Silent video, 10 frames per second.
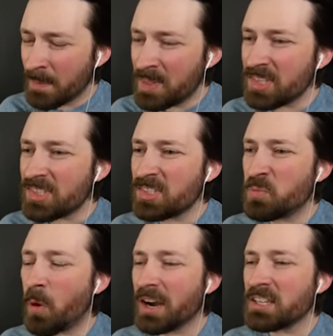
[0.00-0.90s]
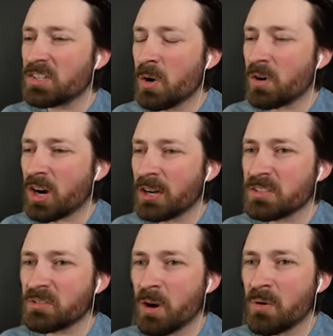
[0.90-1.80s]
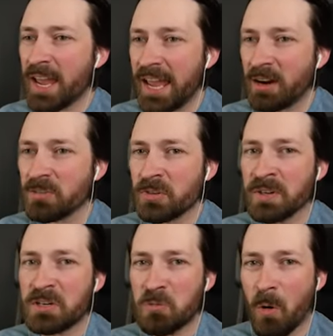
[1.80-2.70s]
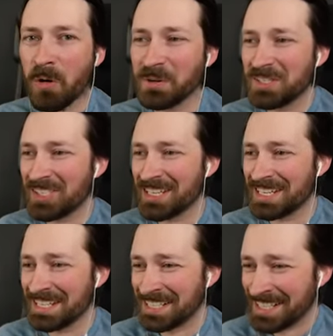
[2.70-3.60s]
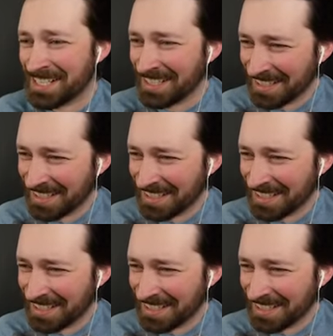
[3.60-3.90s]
This is why you don't cut your own hair during quarantine.